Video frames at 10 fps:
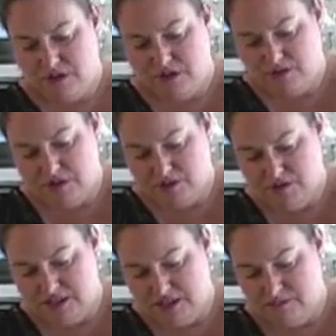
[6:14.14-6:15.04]
going to throw
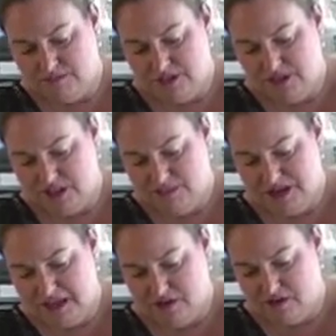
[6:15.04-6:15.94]
some chili
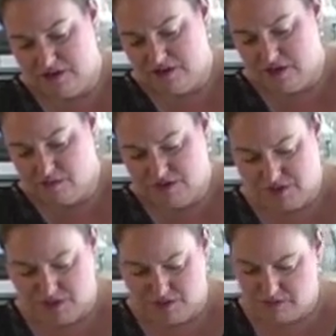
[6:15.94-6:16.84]
powder in there with
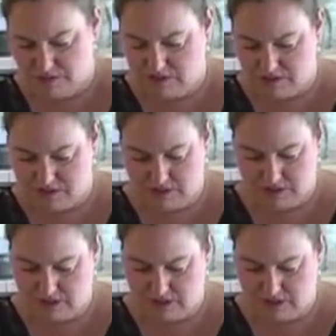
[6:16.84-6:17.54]
those.